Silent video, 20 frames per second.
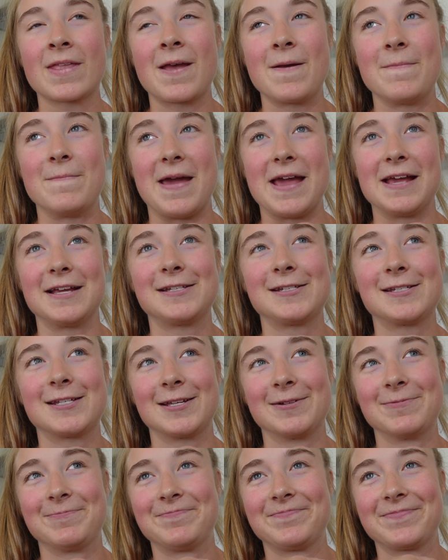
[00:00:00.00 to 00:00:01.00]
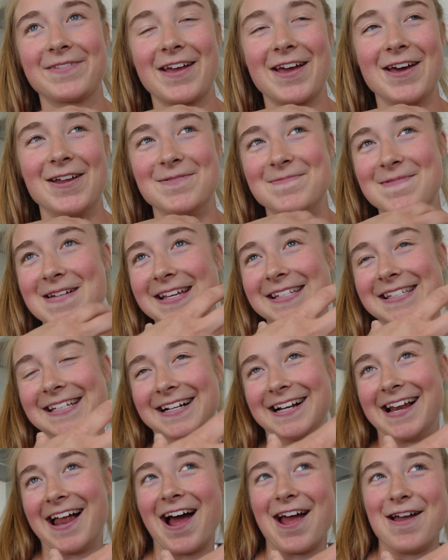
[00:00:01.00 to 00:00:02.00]
makes an
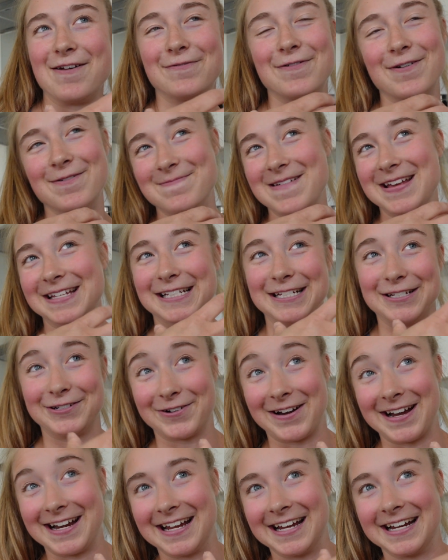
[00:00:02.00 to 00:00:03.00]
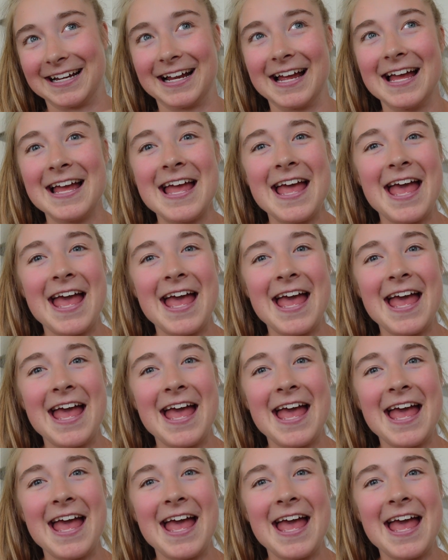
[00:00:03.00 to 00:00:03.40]
amazing life, amazing training.